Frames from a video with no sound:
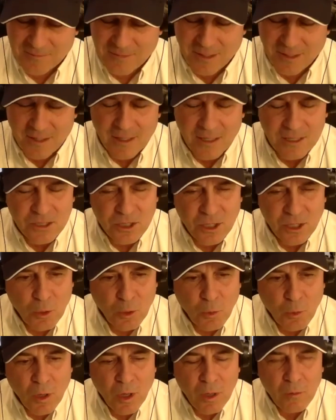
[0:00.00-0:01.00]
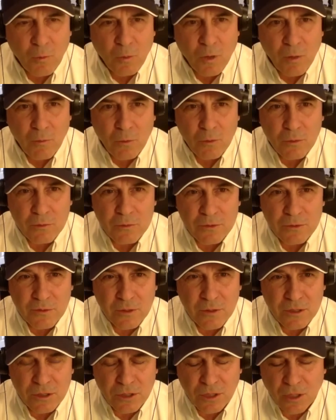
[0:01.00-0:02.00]
Then, so what?
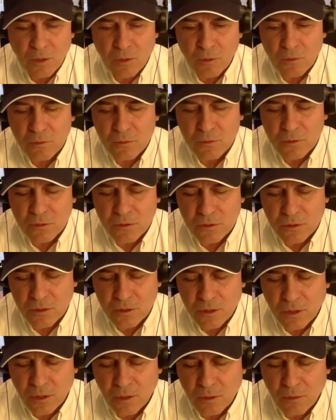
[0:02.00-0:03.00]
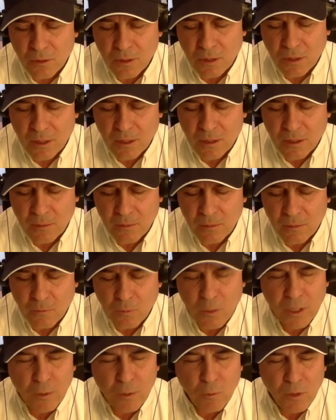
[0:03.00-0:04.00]
What? So so uh,
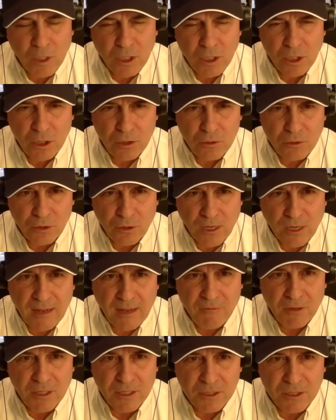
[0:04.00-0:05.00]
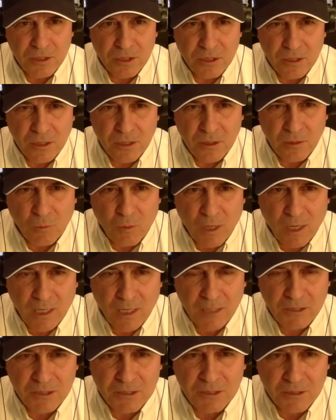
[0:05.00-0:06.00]
when when are you traveling to
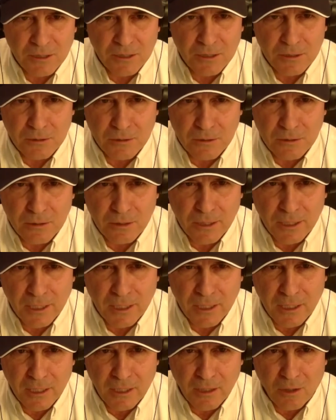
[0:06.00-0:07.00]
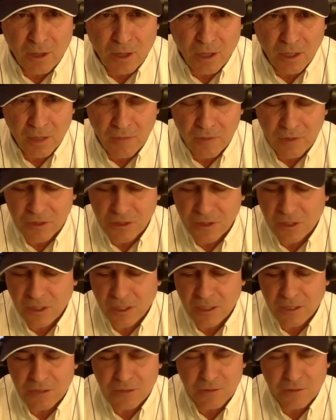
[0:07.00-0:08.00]
Washington then? In all of this
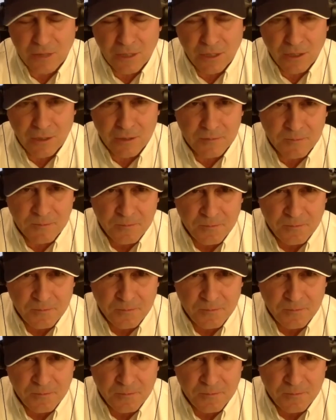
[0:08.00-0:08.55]
schedule here.